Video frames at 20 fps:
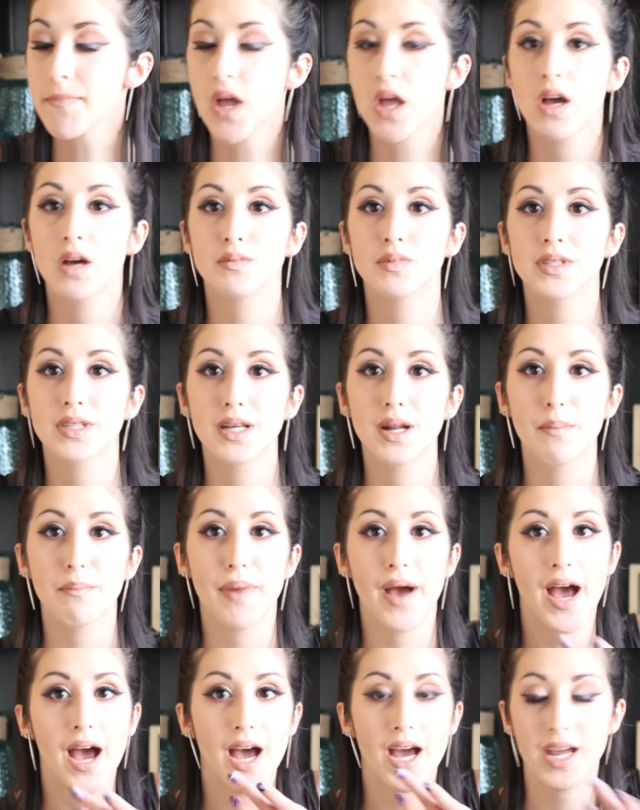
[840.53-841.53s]
I'm just going to
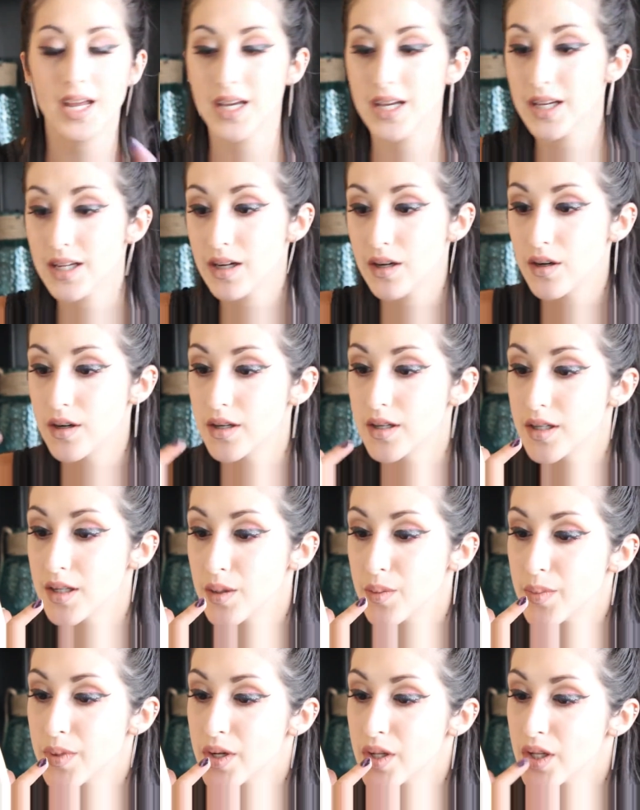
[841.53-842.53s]
pat it on
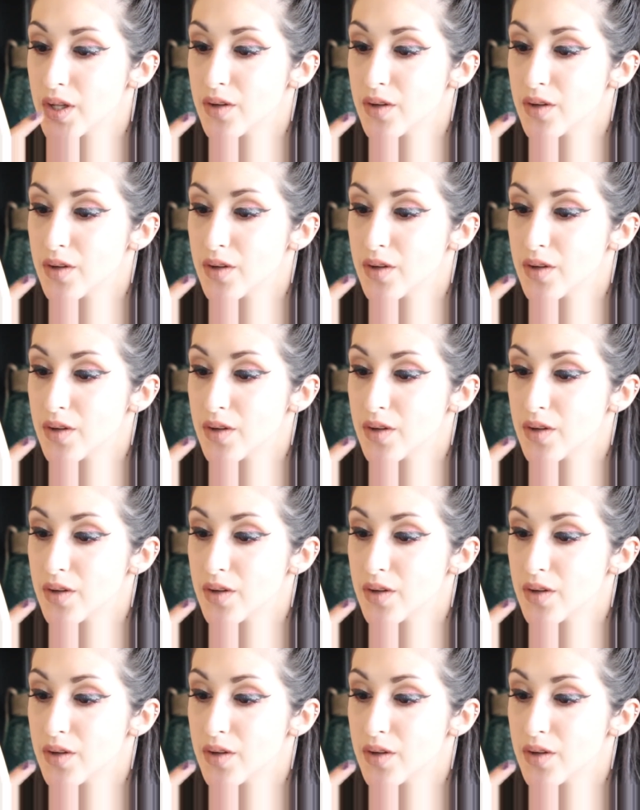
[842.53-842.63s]
the middle